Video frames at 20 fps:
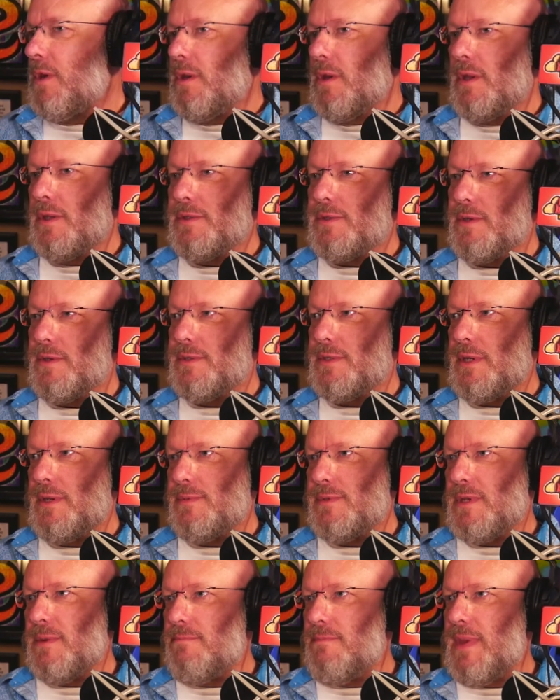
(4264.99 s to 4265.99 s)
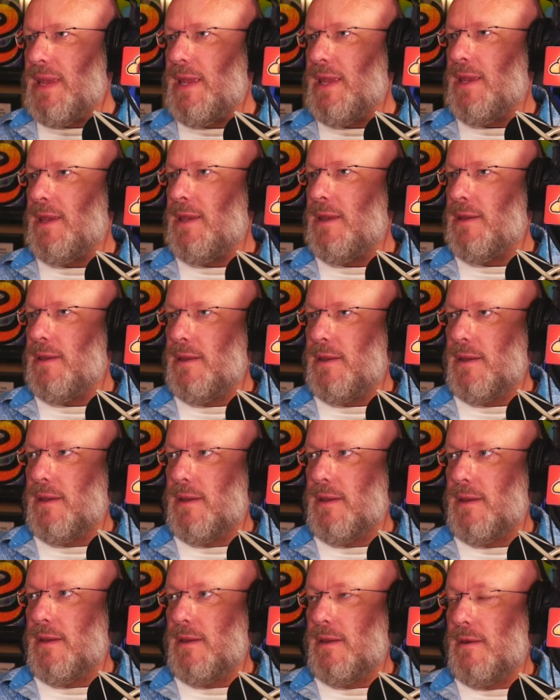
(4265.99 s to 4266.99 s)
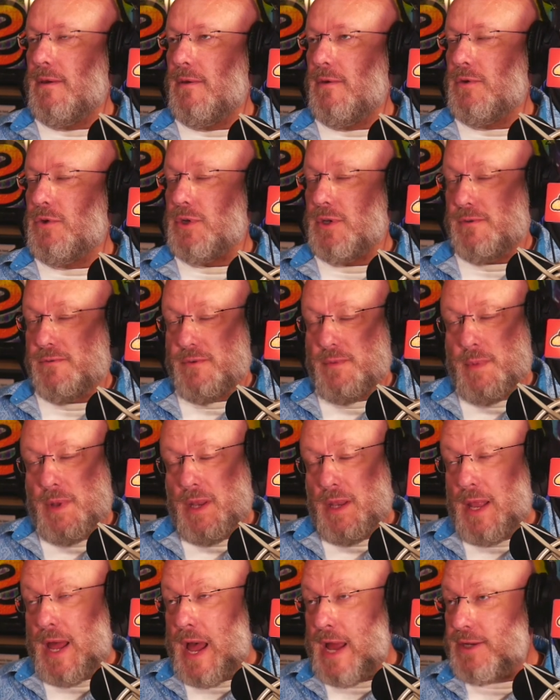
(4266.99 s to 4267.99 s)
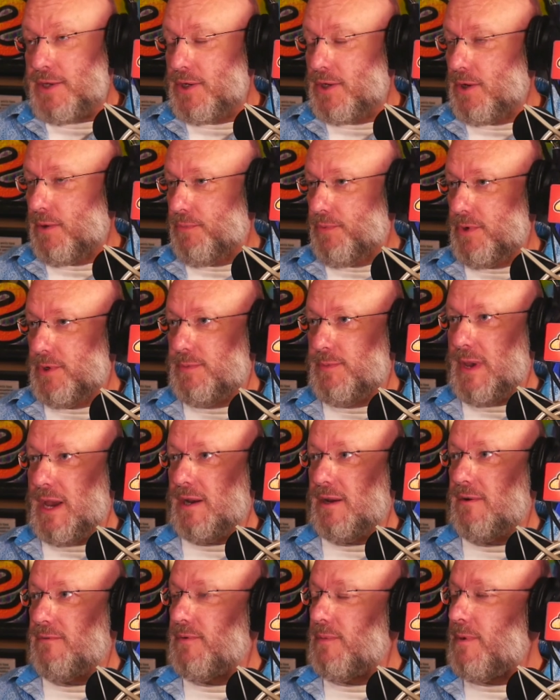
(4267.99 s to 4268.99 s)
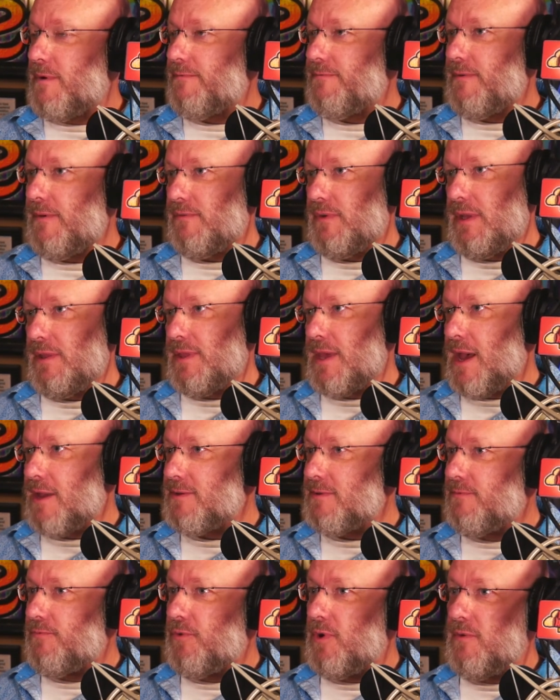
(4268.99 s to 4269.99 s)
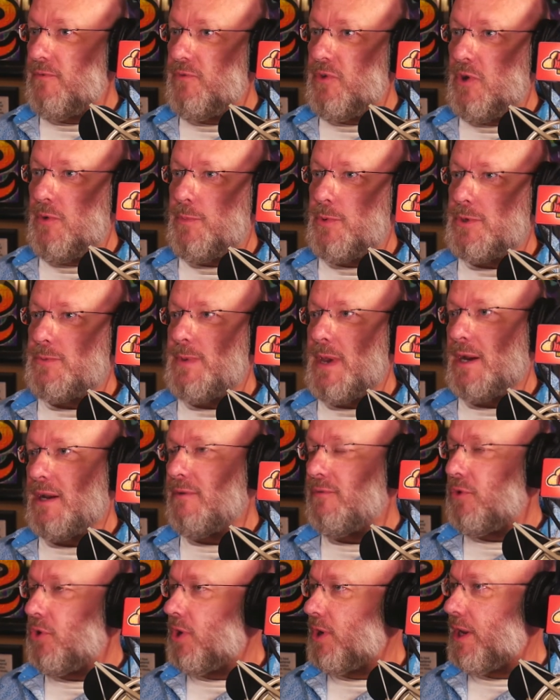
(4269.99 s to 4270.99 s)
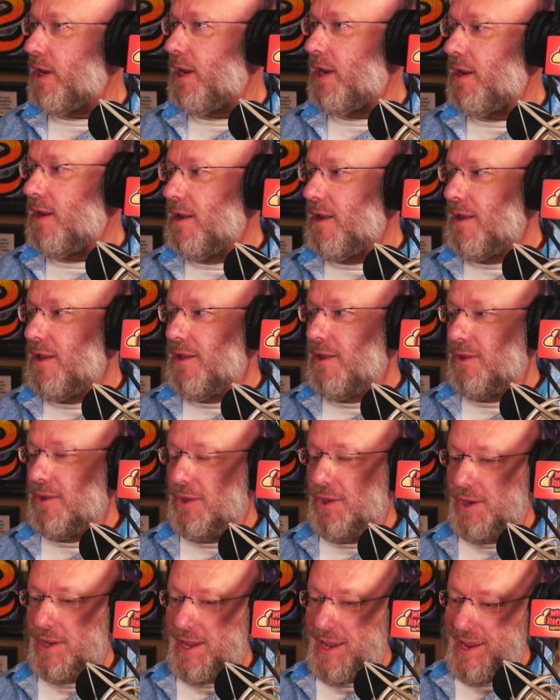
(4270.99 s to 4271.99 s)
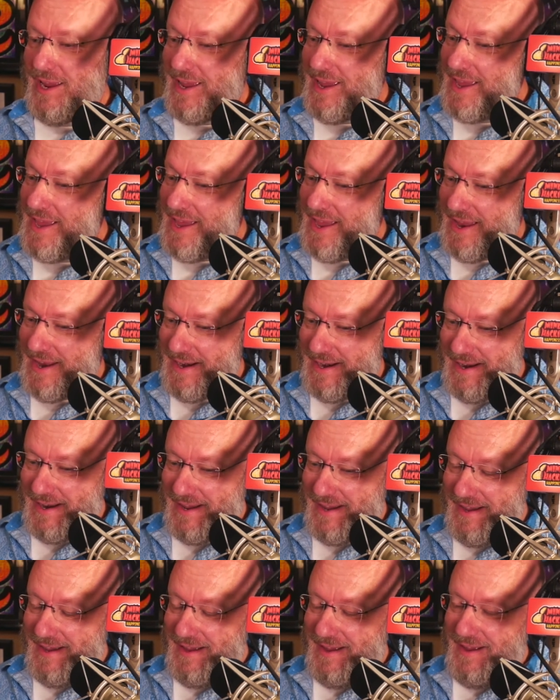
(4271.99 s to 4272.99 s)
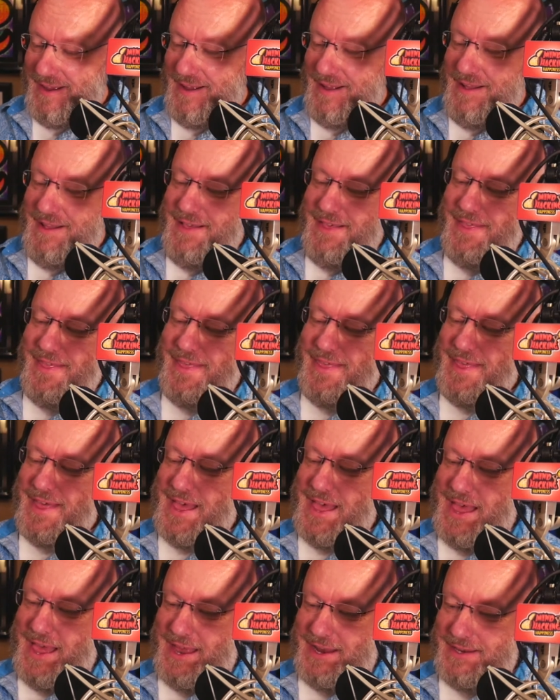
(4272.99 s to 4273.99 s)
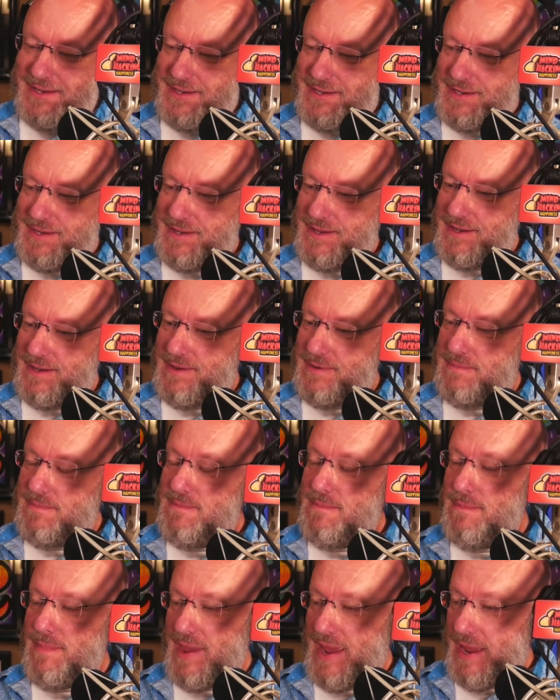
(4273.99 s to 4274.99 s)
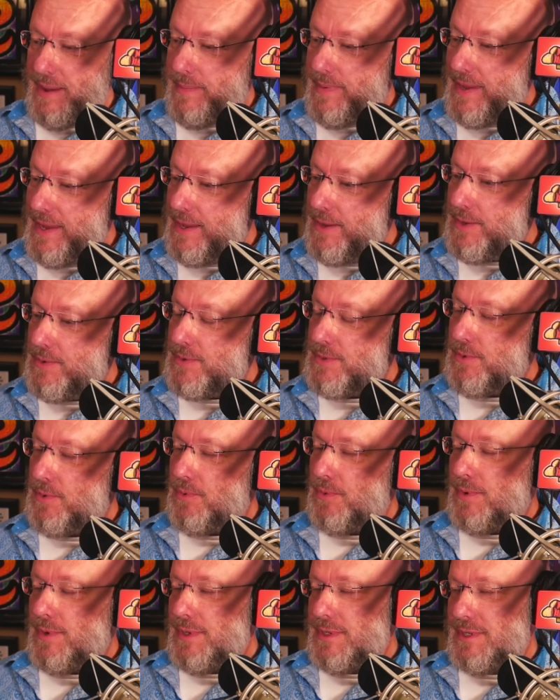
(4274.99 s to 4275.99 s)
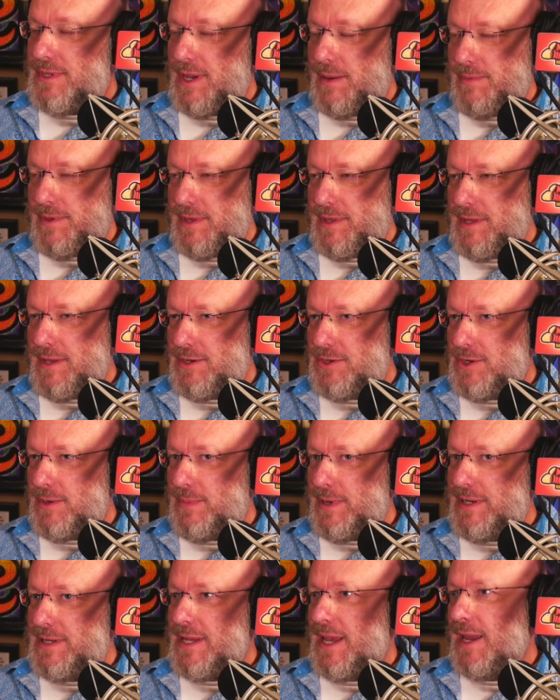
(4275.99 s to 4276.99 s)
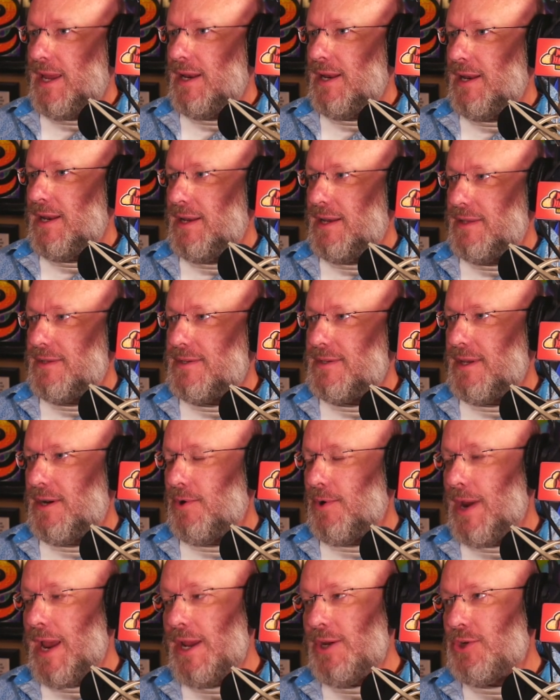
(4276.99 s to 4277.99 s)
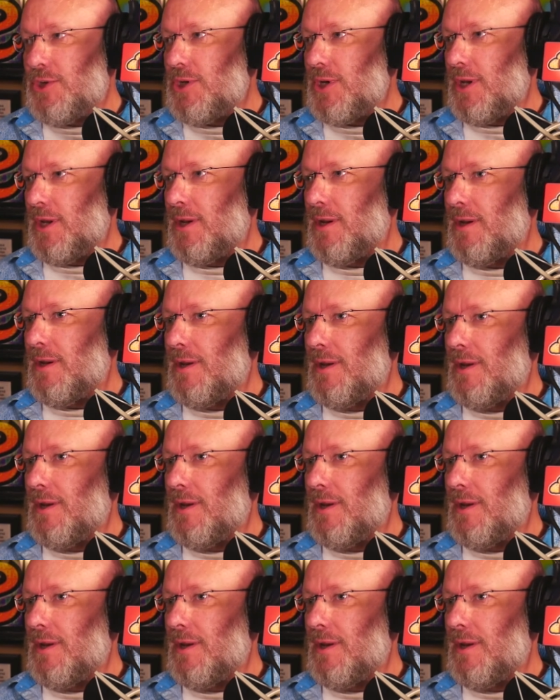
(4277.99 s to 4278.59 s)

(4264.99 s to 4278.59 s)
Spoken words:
So it seems to me, just from a logical perspective, from a 50,000-foot view perspective, looking in, that maybe something that should be taken into consideration